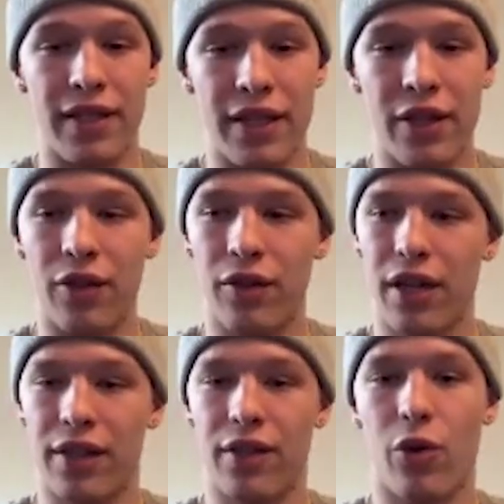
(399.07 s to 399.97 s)
deal
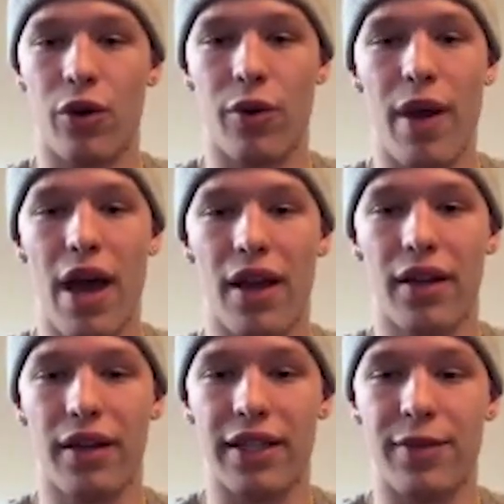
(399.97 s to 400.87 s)
at quarterback,
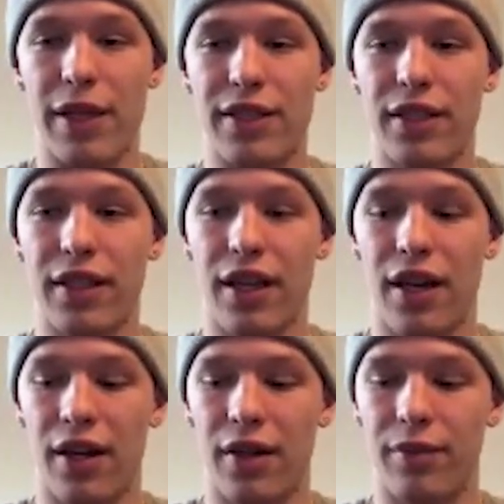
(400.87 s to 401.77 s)
especially
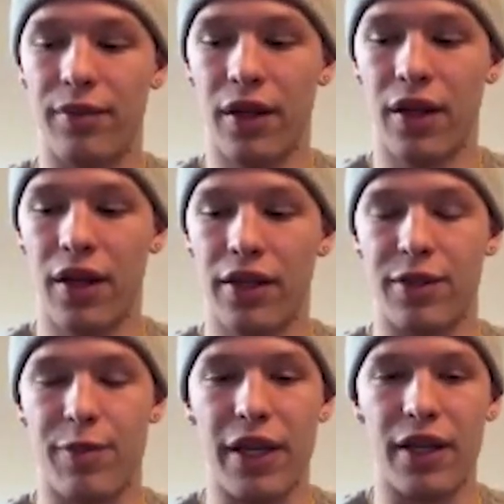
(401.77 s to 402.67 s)

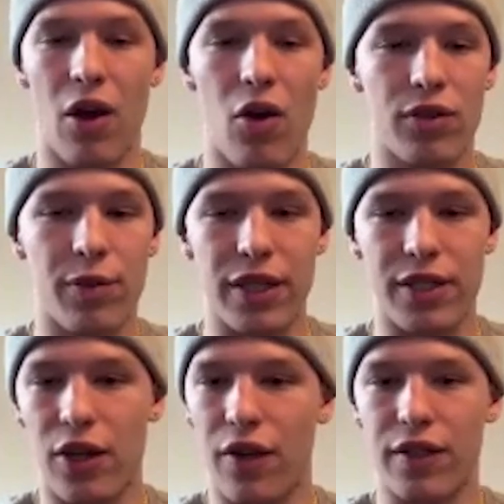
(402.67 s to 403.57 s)
just being the ultimate
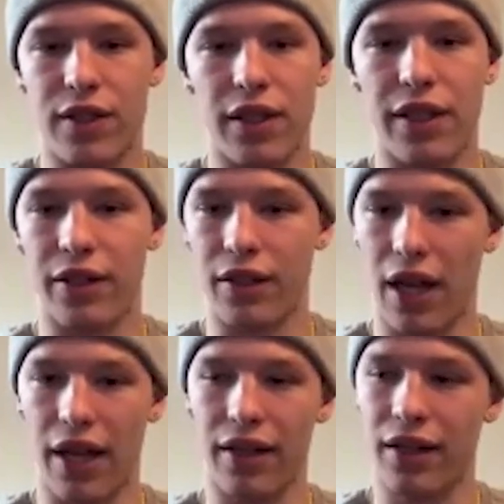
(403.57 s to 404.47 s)
service leader.
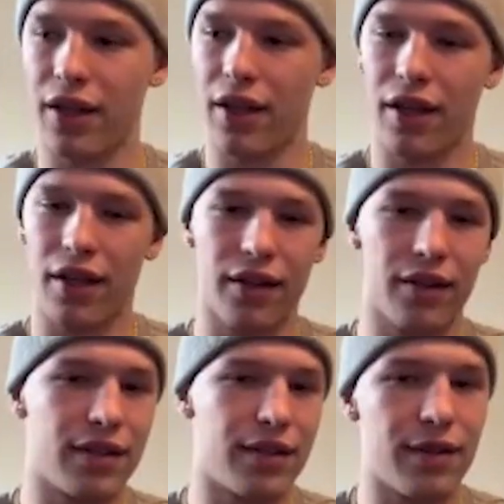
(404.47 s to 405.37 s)
Like
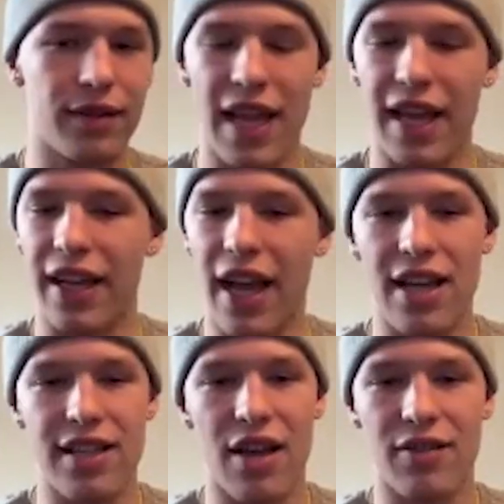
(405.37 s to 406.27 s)
taking
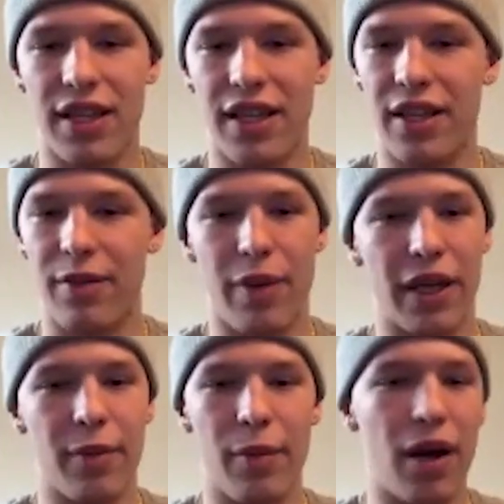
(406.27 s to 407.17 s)
guys out to eat,
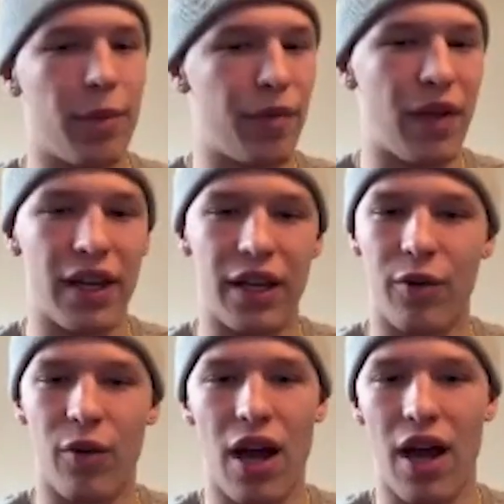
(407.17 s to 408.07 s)
picking them up if they need
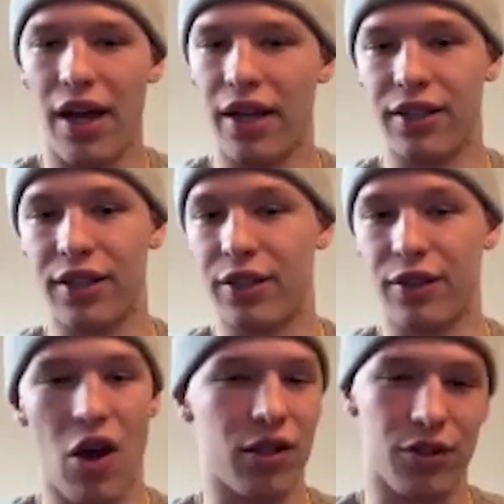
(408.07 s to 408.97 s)
a ride, just
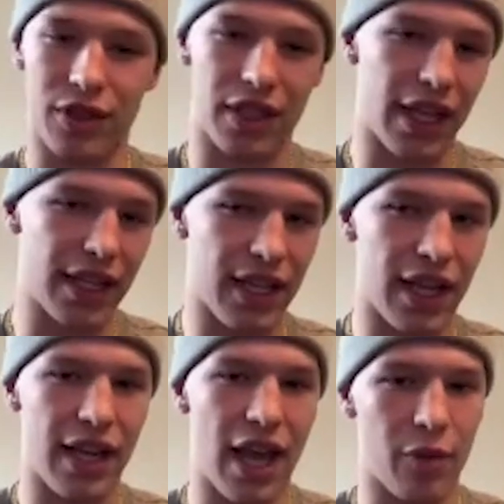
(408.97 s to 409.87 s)
all sorts of things
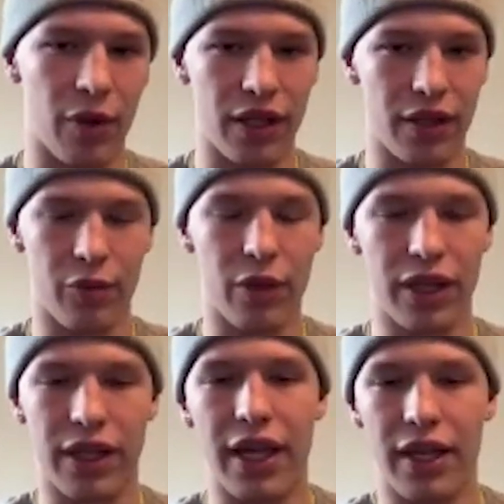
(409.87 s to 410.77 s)
like that. Really,
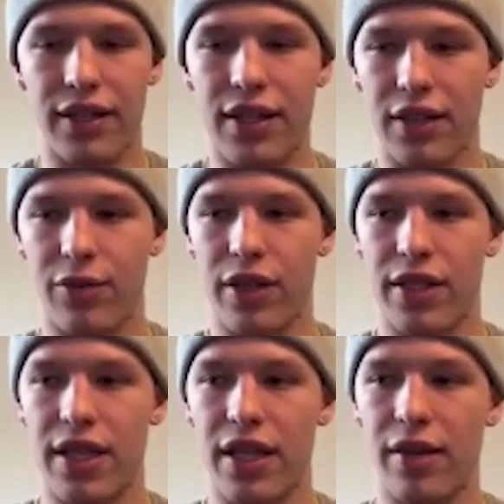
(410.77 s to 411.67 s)
really getting in touch with the
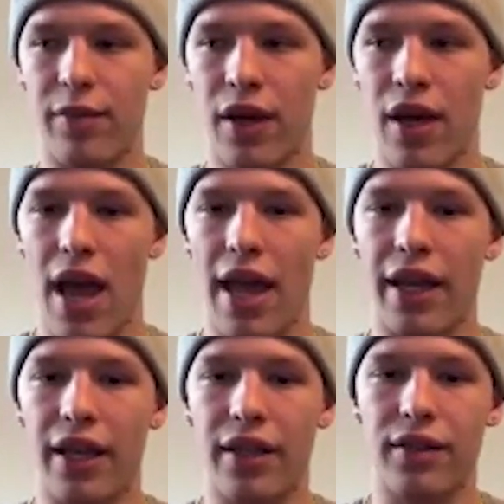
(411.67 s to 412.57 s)
team,
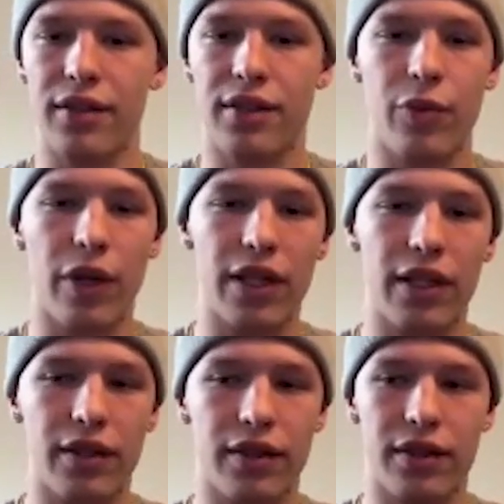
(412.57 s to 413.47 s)
and then it's
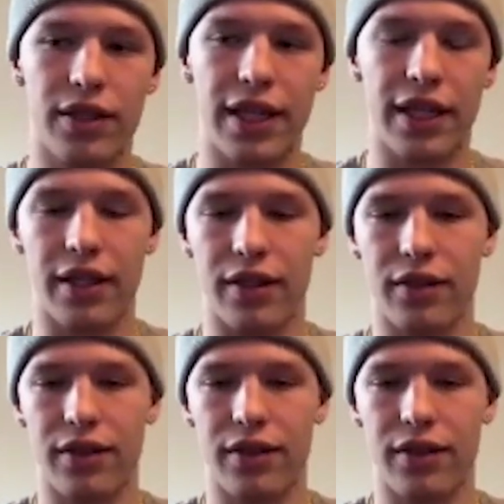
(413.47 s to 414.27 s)
really sticking